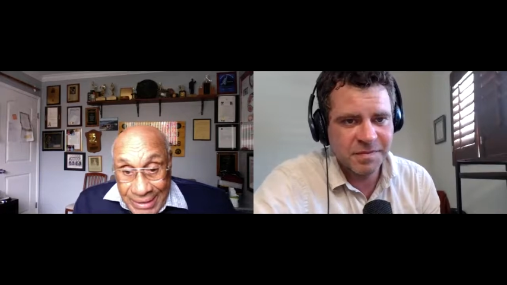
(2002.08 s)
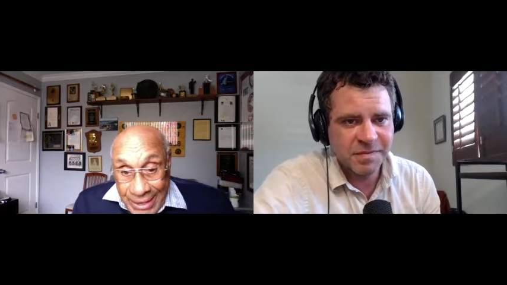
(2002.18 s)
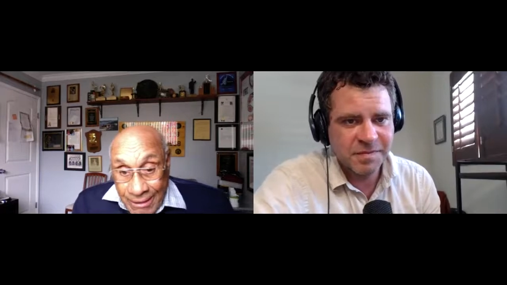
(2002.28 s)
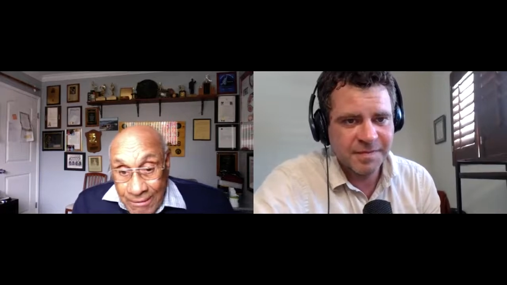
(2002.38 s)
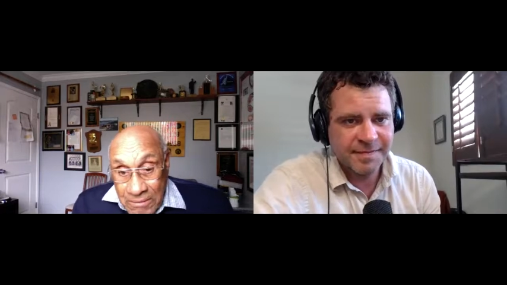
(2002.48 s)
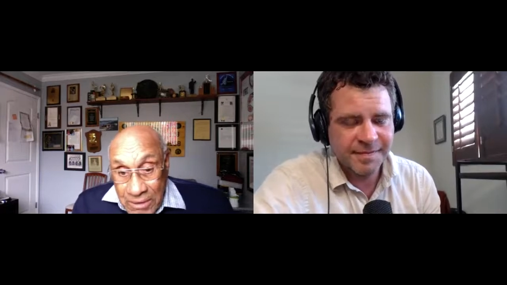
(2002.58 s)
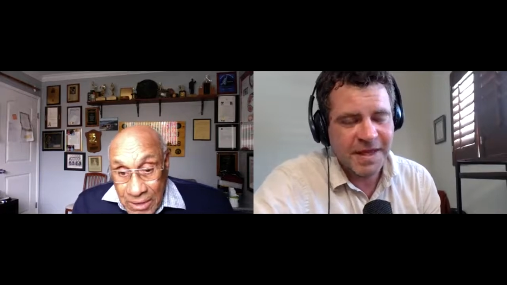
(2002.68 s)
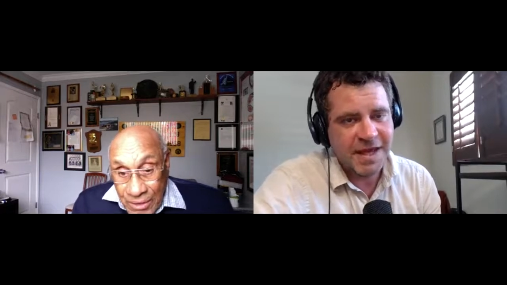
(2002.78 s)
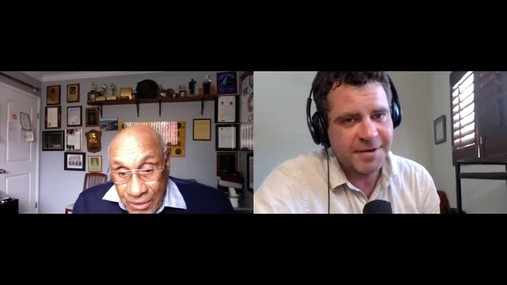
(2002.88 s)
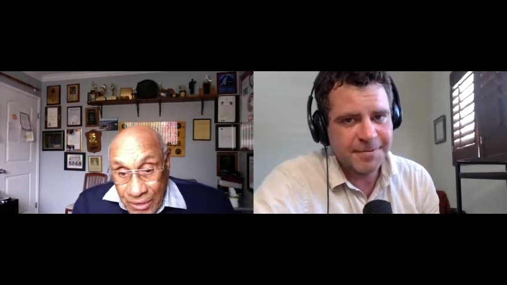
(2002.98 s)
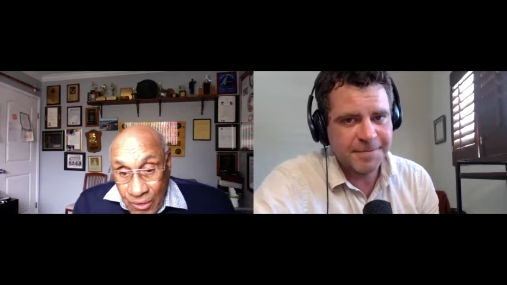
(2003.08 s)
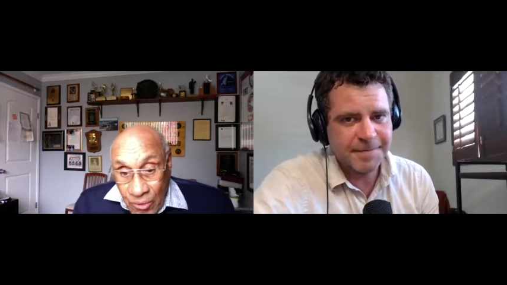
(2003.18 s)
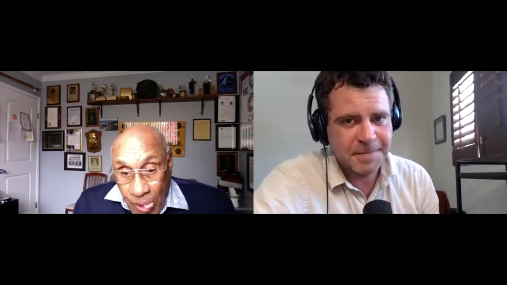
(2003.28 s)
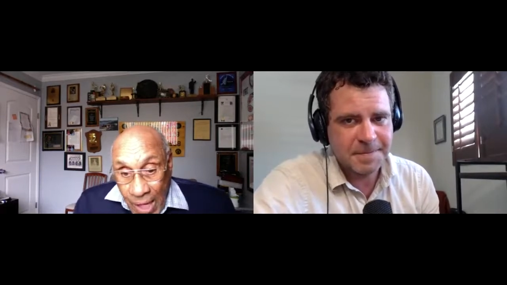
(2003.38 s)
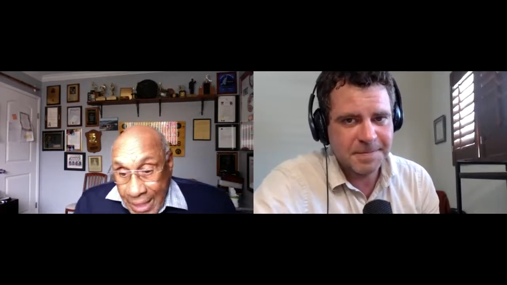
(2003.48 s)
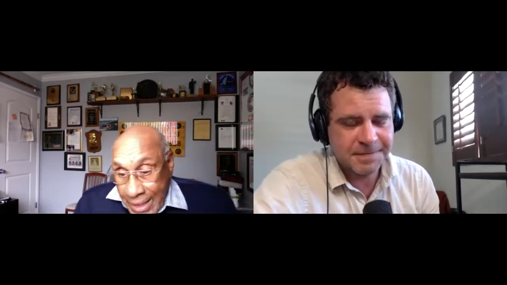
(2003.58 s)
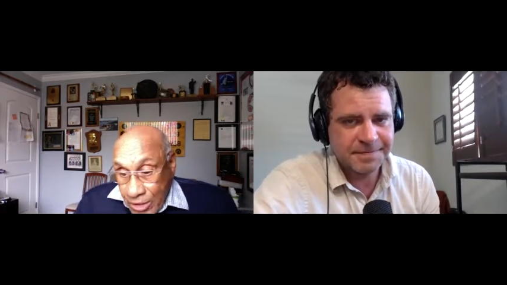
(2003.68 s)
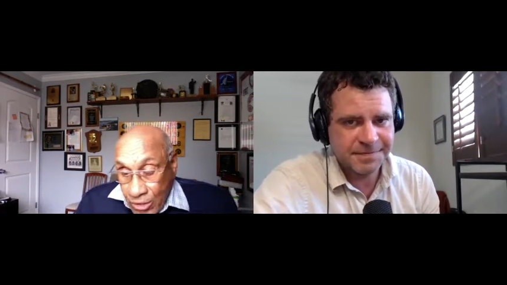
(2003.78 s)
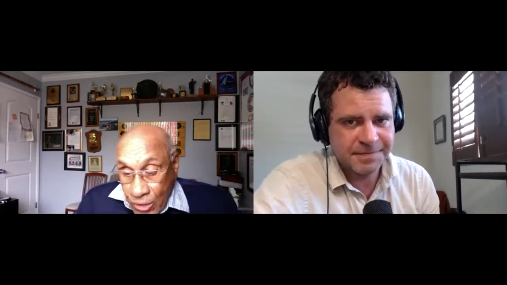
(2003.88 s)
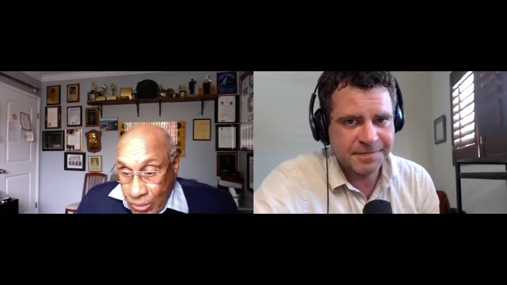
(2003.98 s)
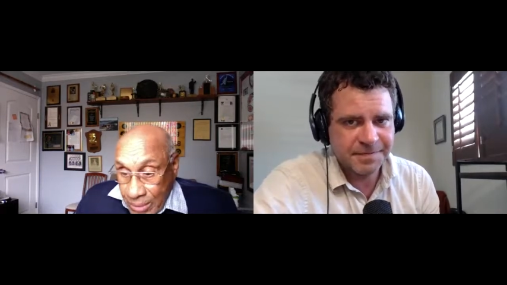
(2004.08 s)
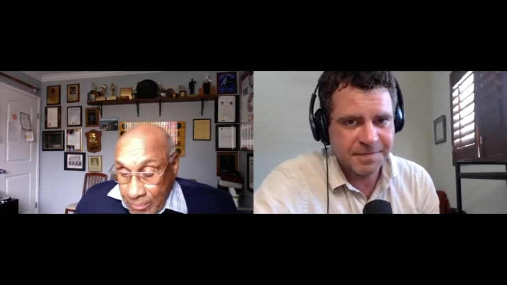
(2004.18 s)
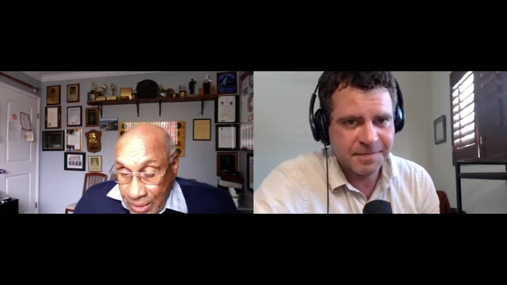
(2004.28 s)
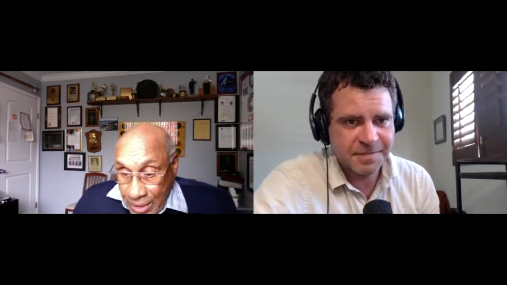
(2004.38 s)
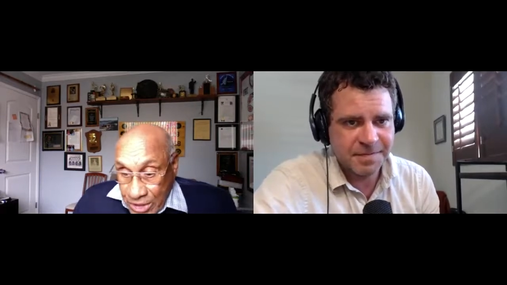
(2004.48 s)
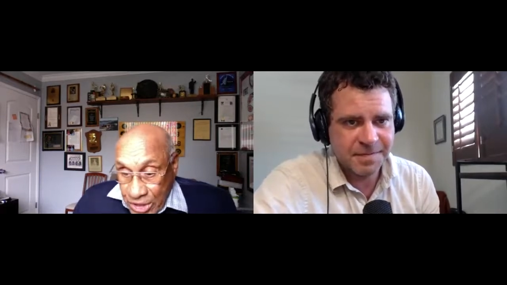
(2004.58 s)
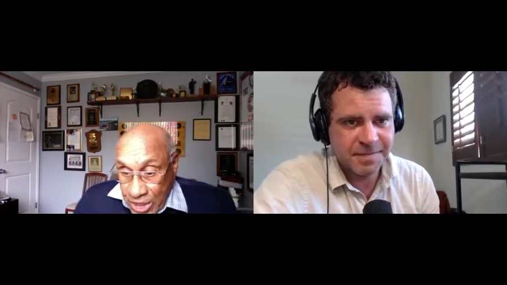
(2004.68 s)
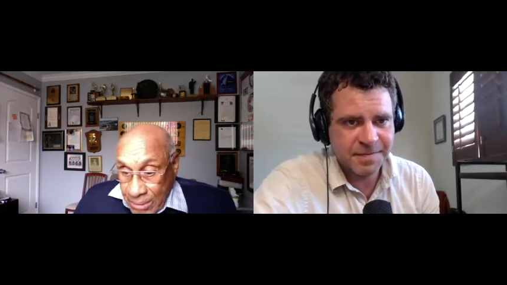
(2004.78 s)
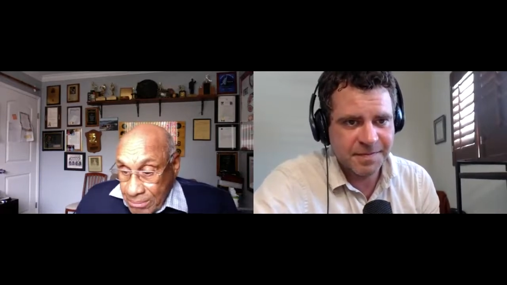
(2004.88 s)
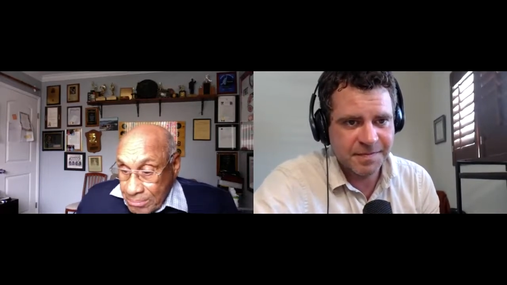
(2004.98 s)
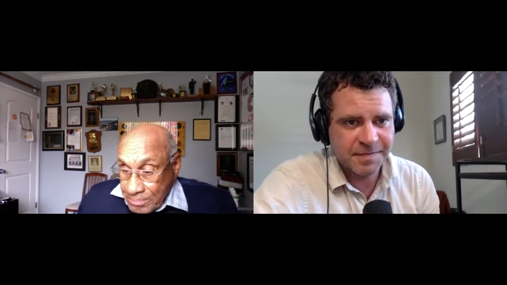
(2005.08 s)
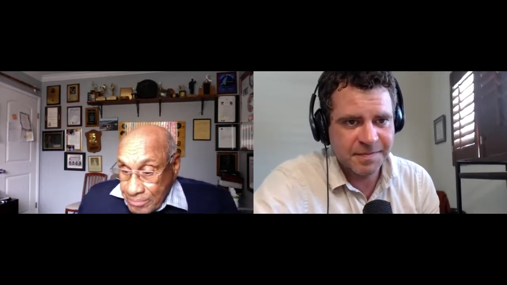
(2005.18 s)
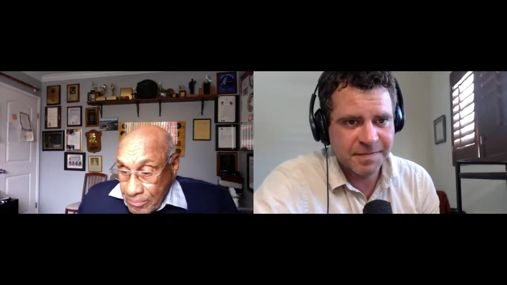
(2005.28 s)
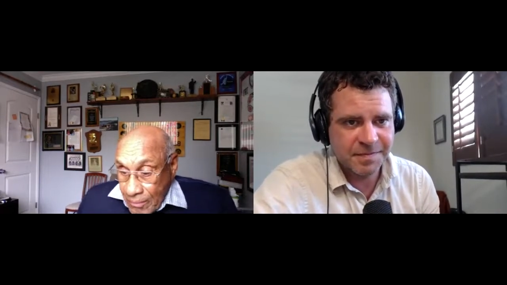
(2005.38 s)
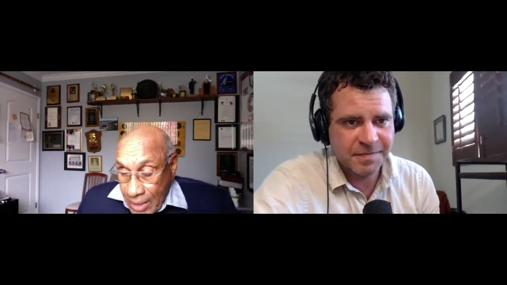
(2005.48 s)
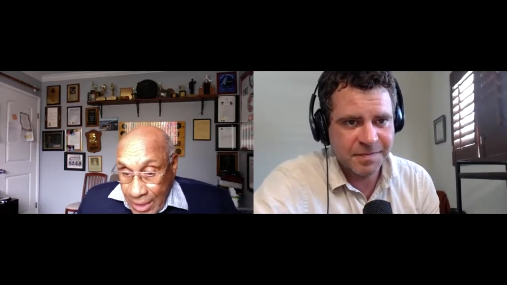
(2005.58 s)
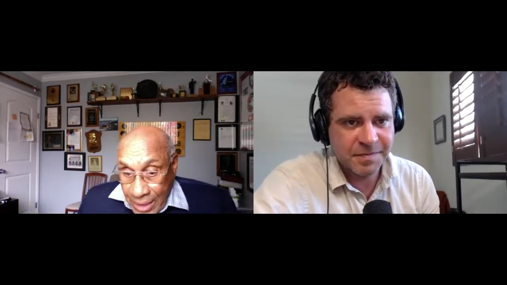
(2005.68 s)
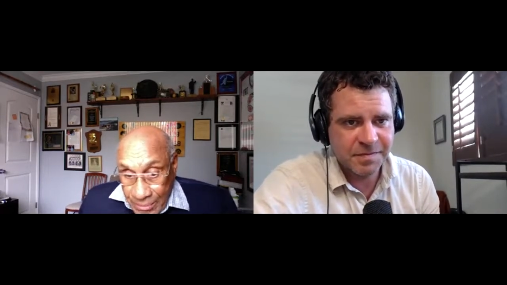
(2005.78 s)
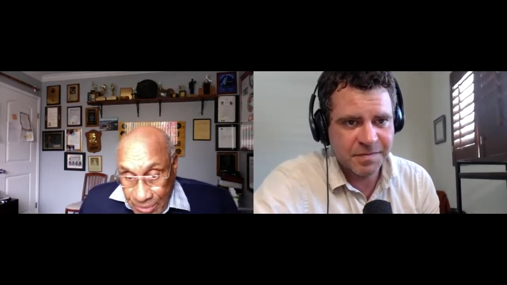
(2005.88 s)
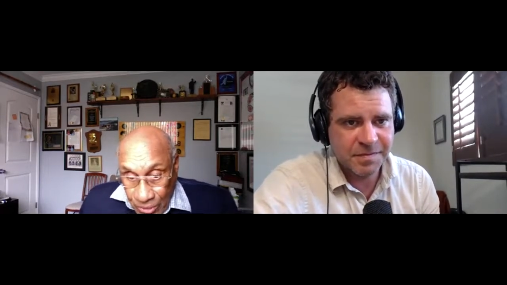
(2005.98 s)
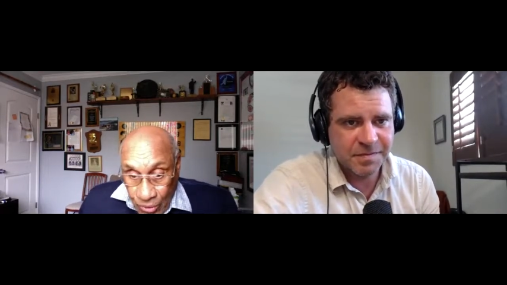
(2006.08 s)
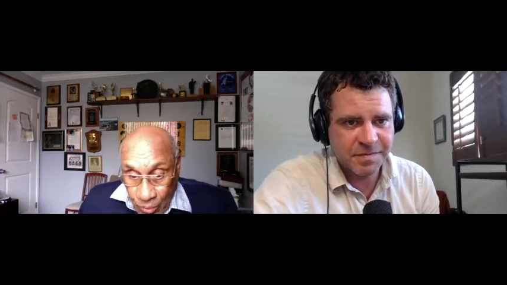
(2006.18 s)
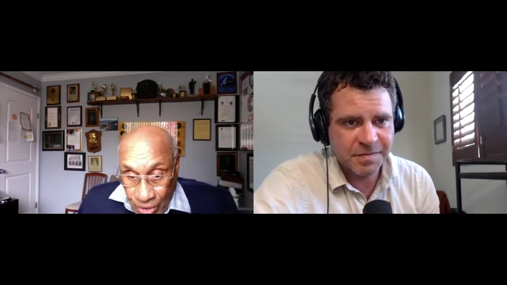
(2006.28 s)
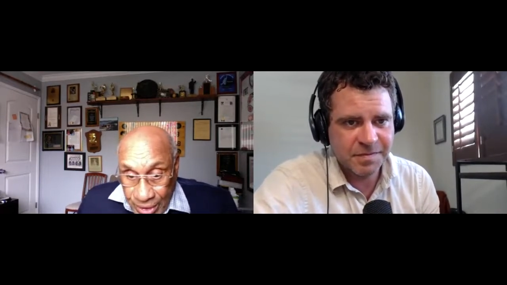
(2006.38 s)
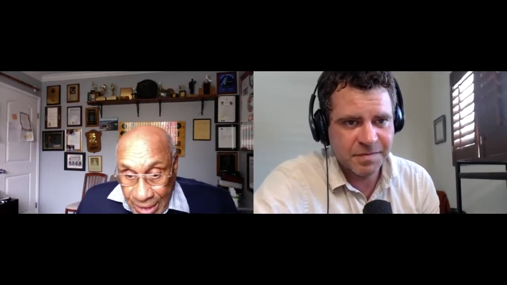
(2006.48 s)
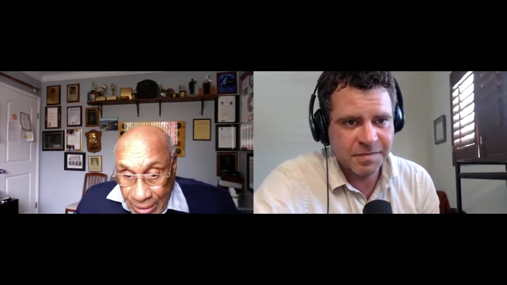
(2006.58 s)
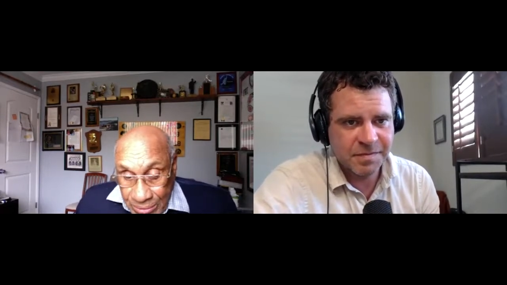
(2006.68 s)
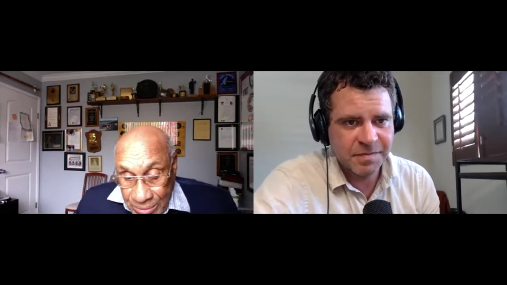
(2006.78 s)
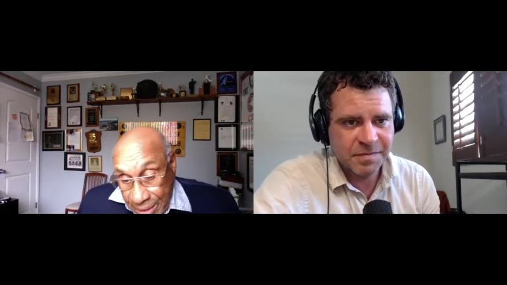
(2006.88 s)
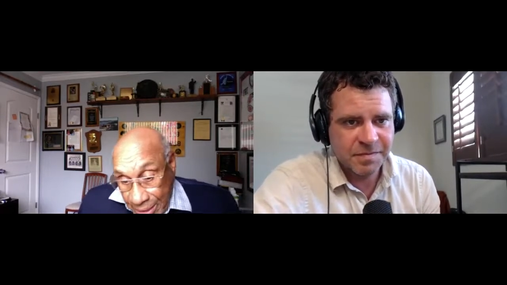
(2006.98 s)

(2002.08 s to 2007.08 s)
Speaker 1: there. Yeah. You know, I had to go to a, a gym and you know to work out and